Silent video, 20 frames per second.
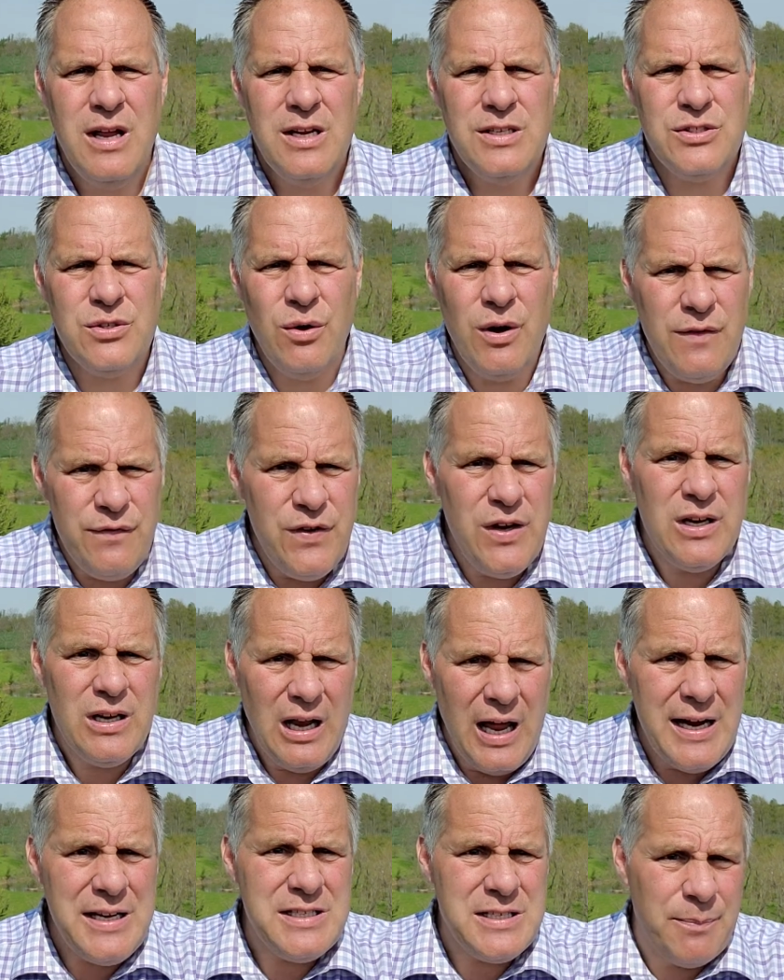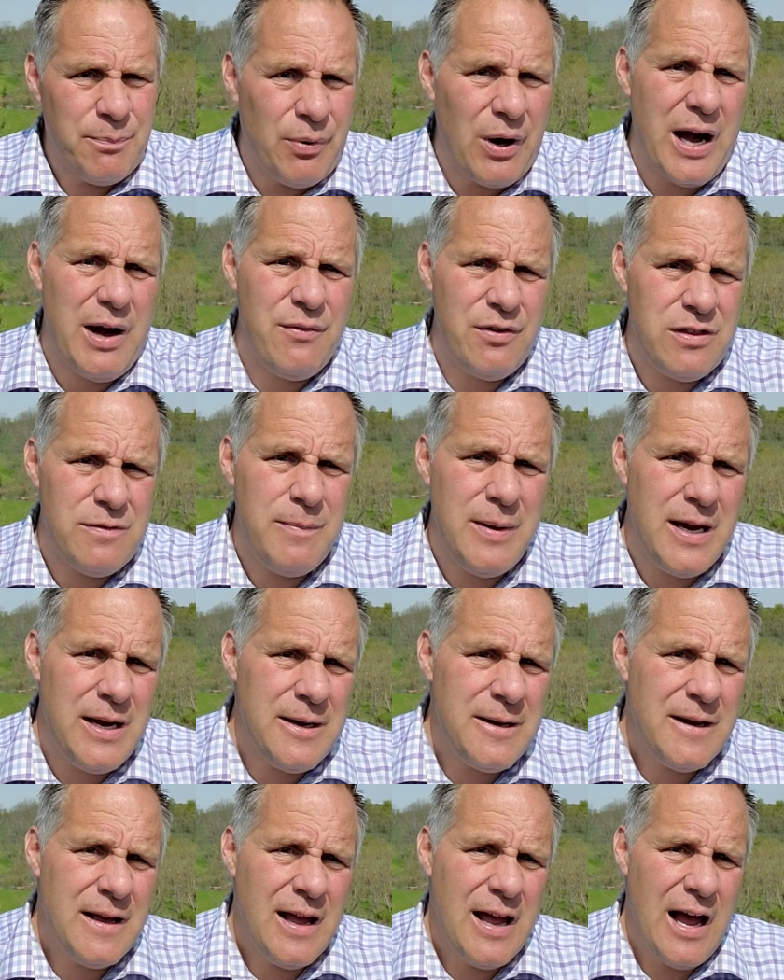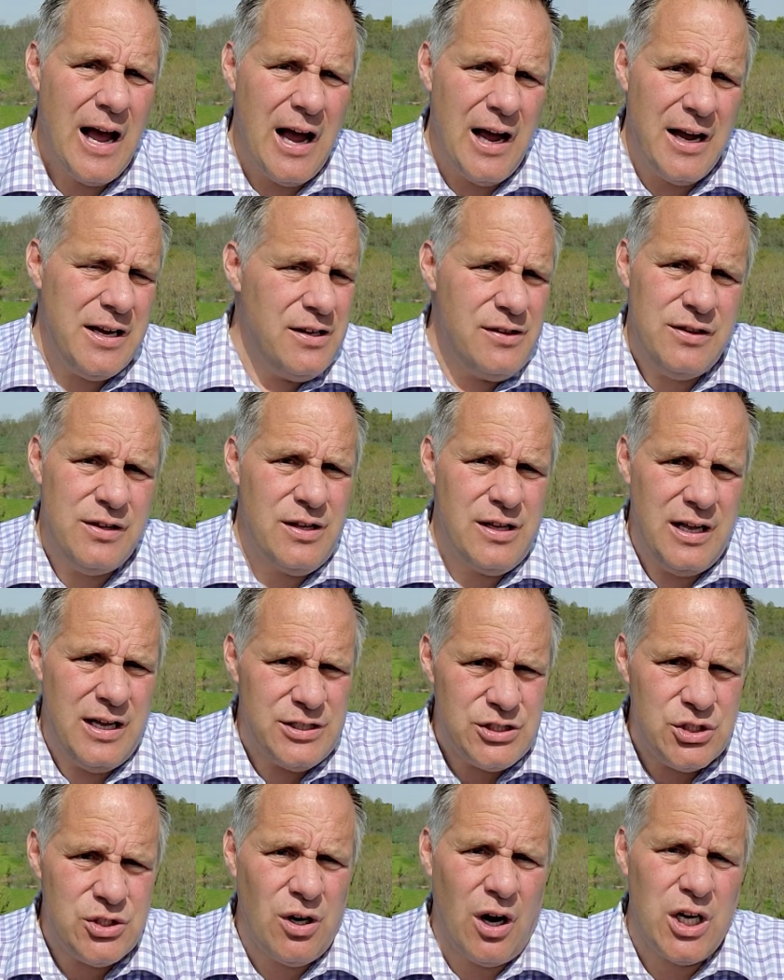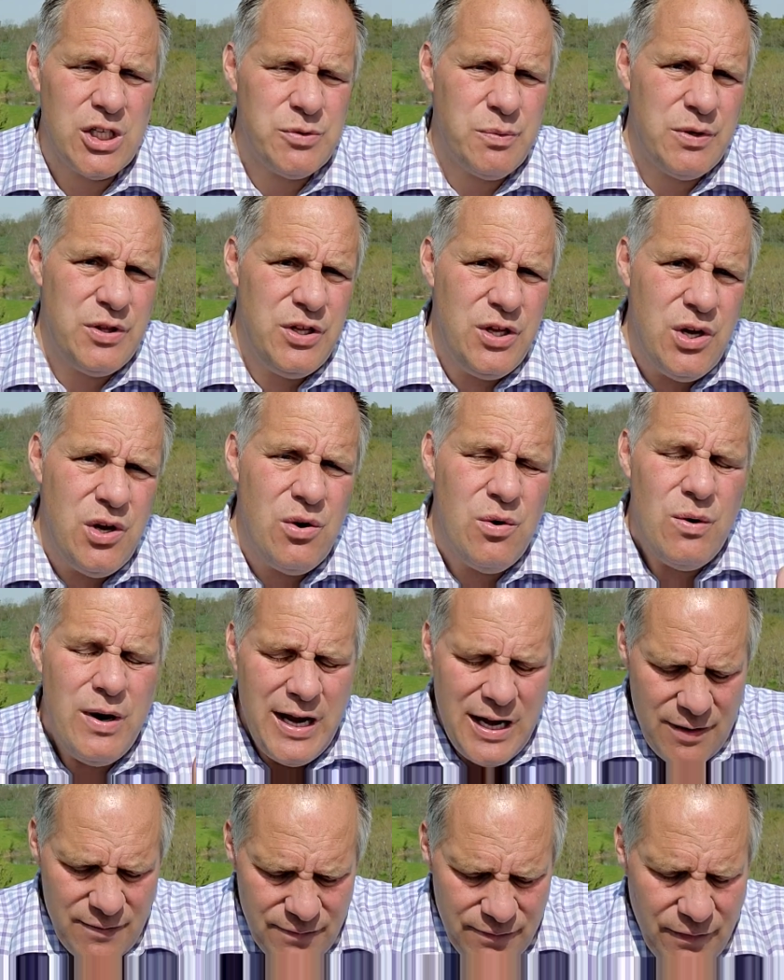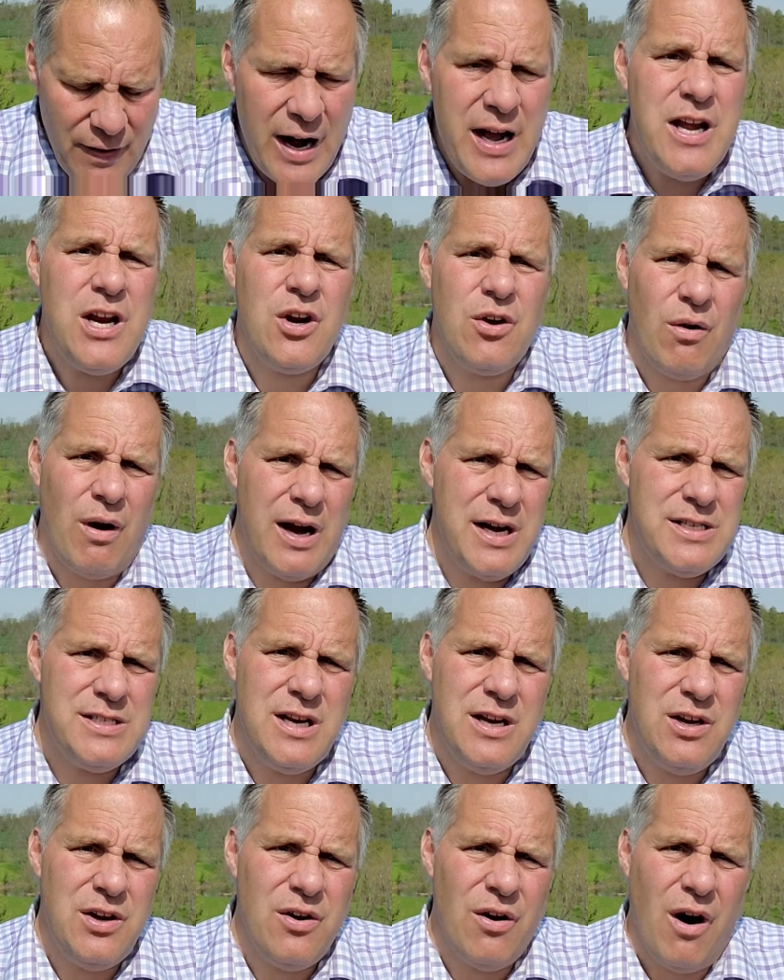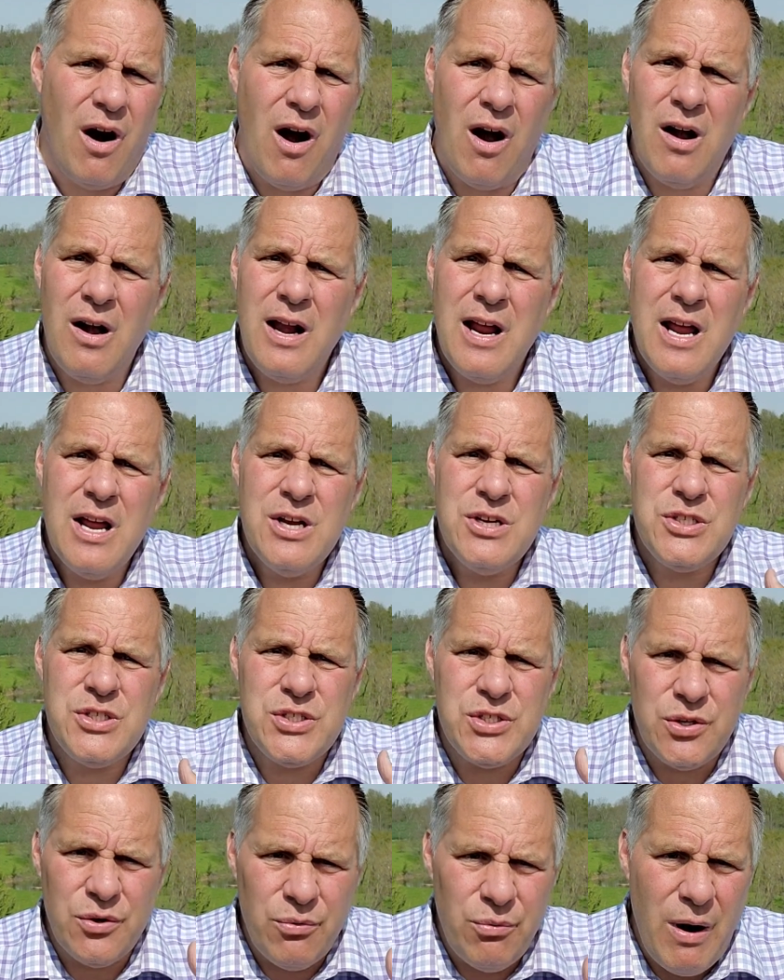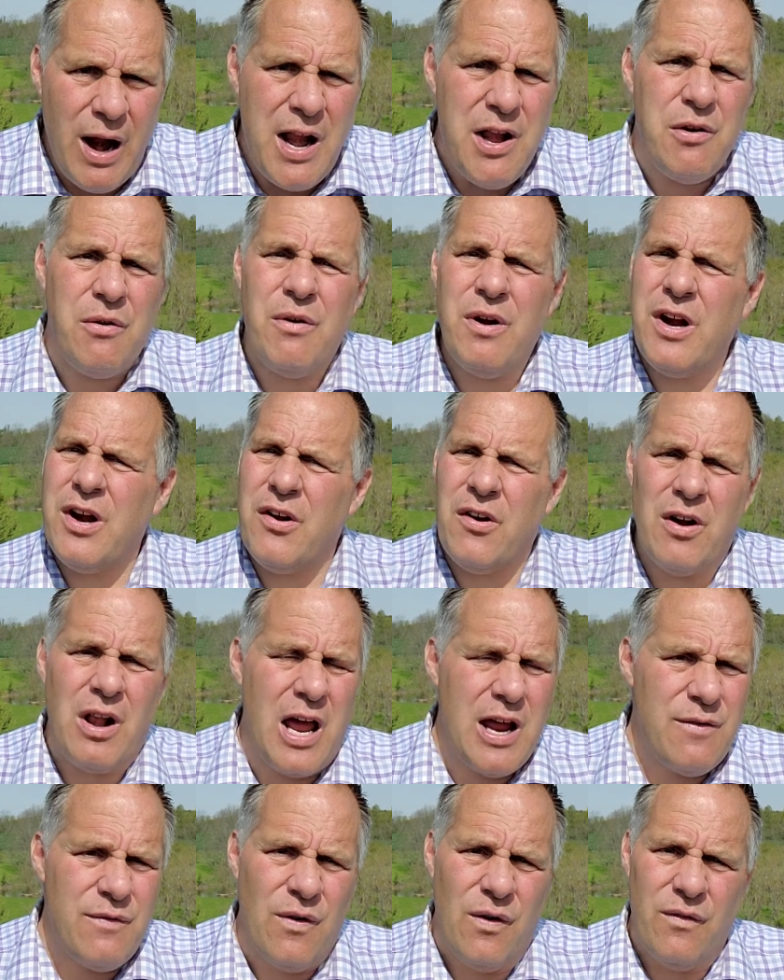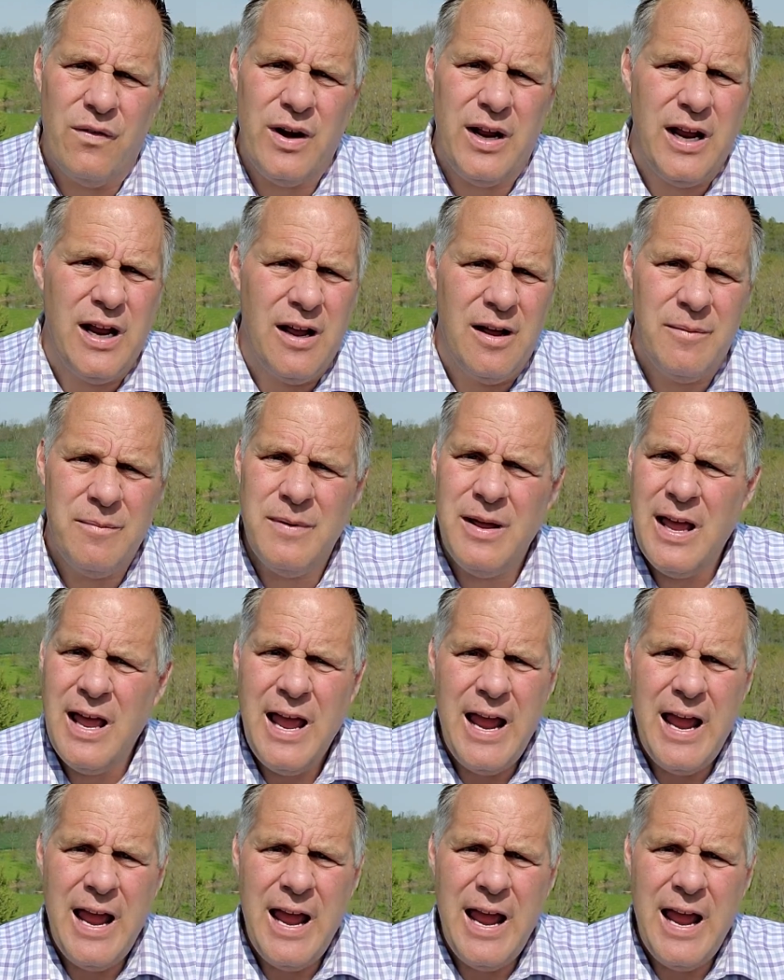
So if you'd like to pray with me, I, it starts with you inviting Christ into your heart, surrendering your life over to Him,